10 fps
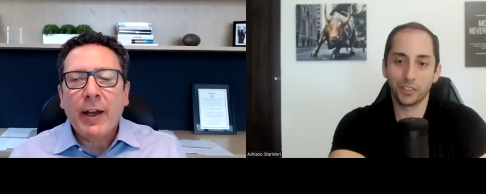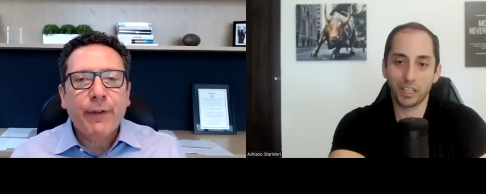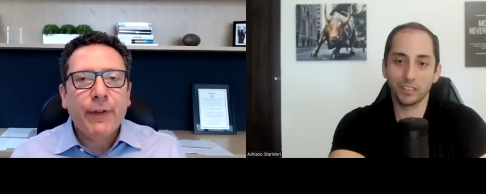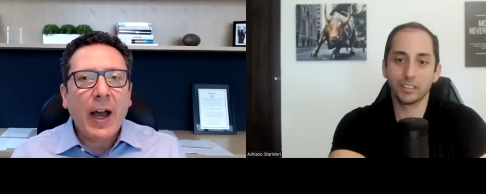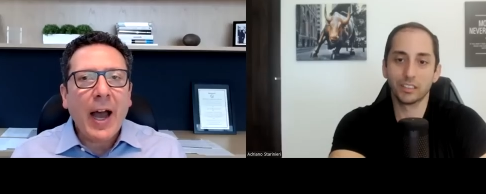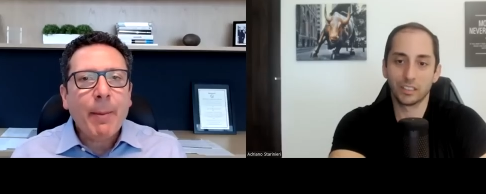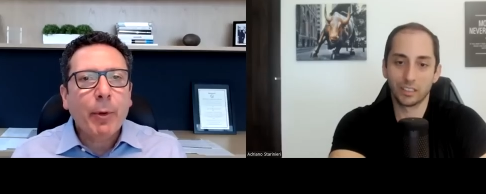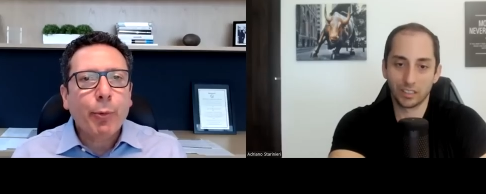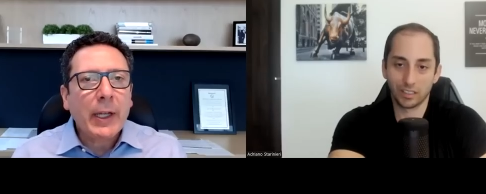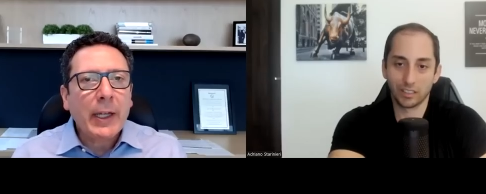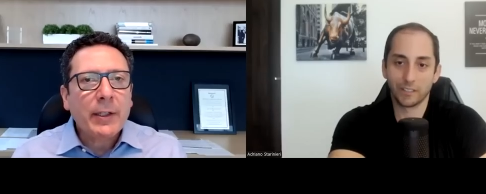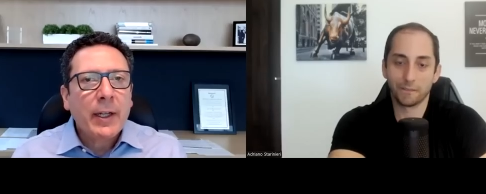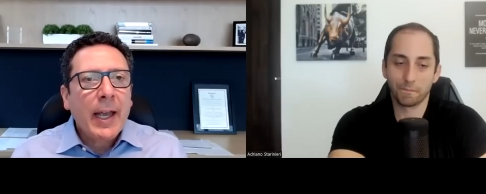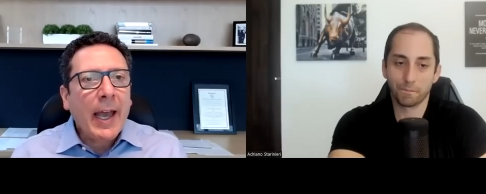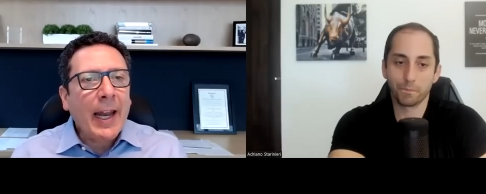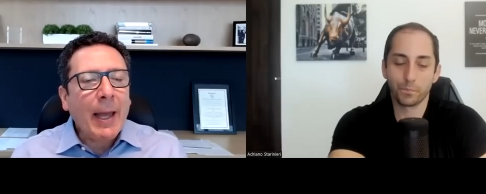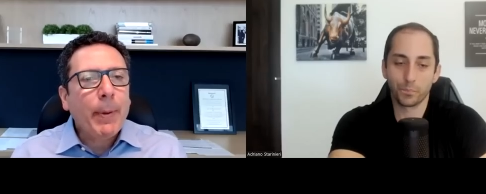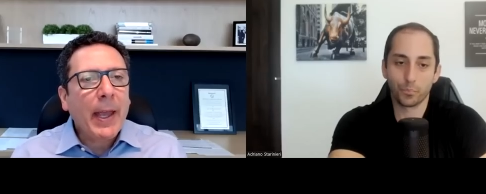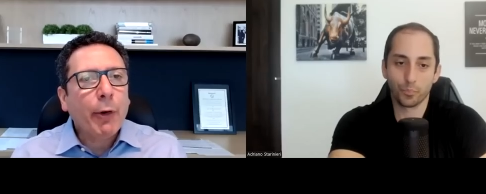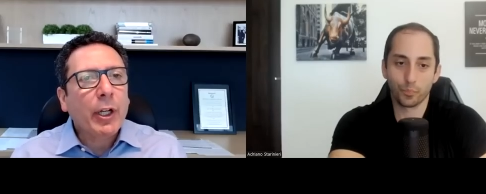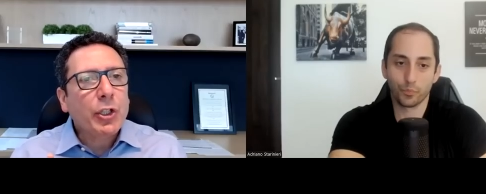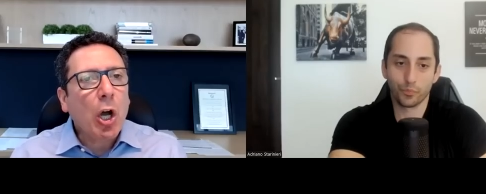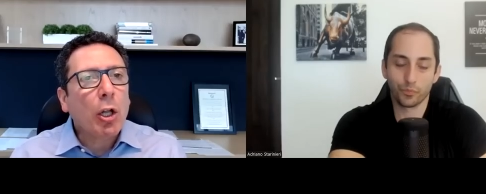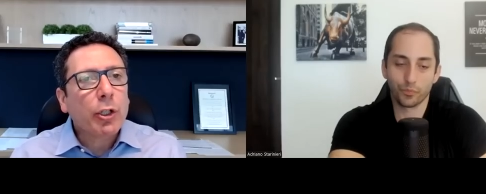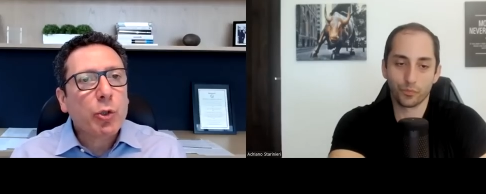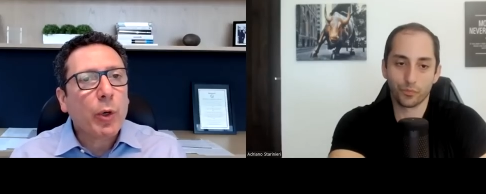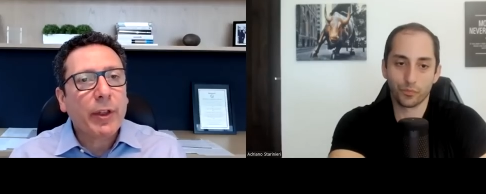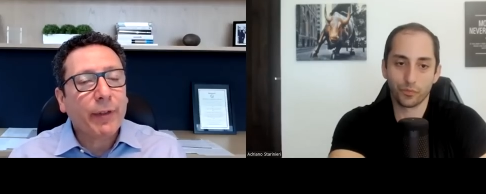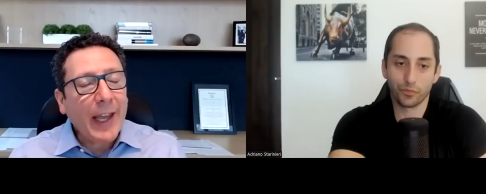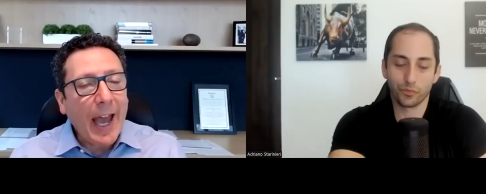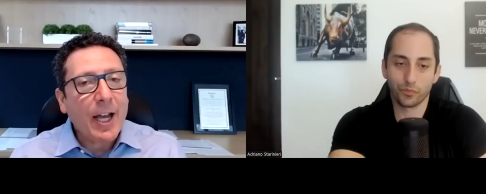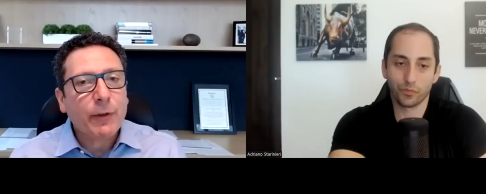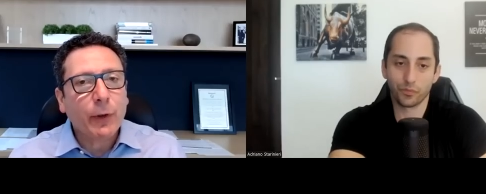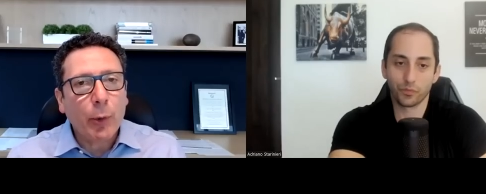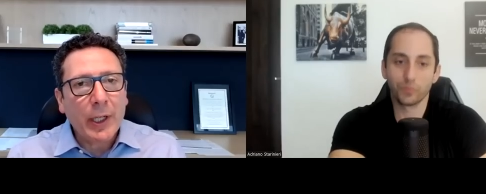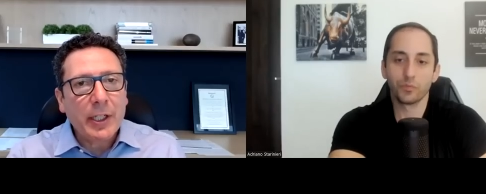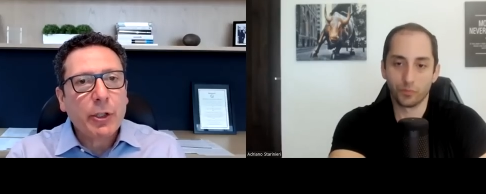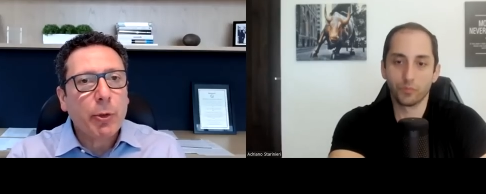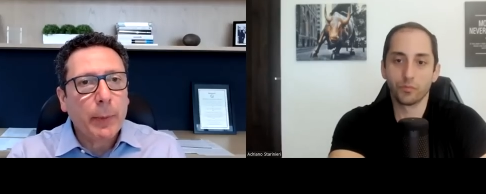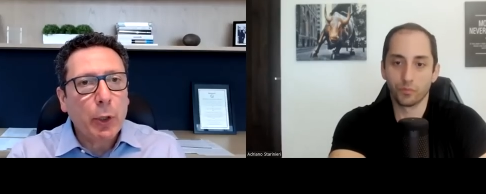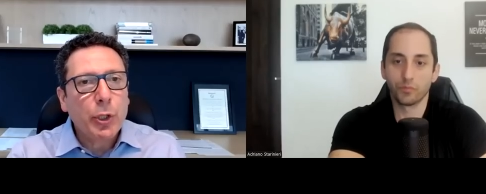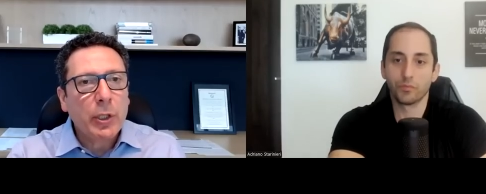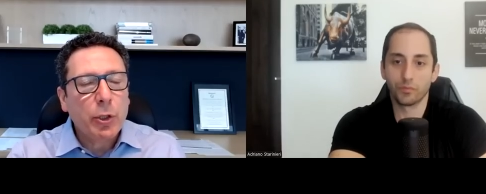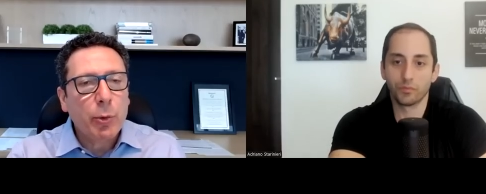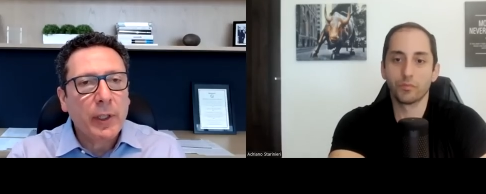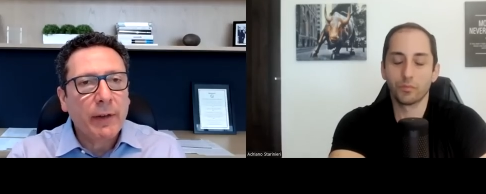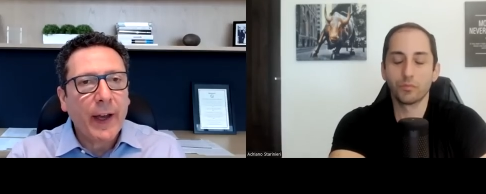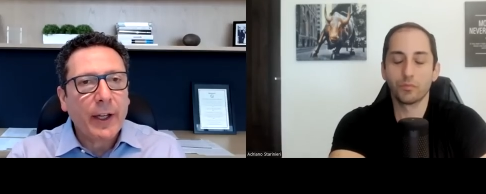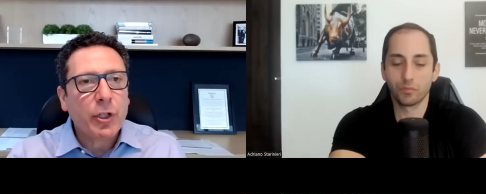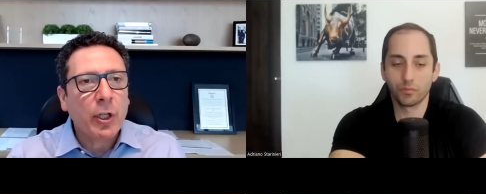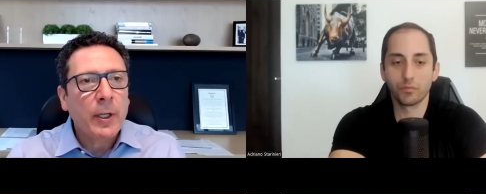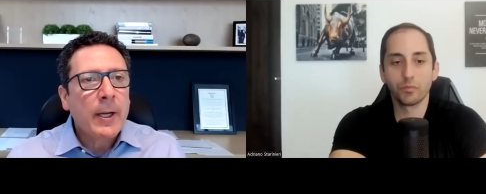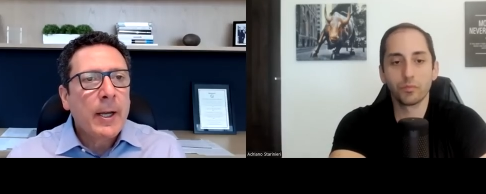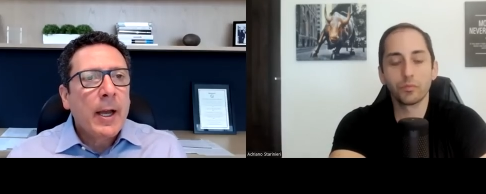Speaker 1: if I'm a REIT and I pay out a dollar's worth of cash flow in a distribution to an investor,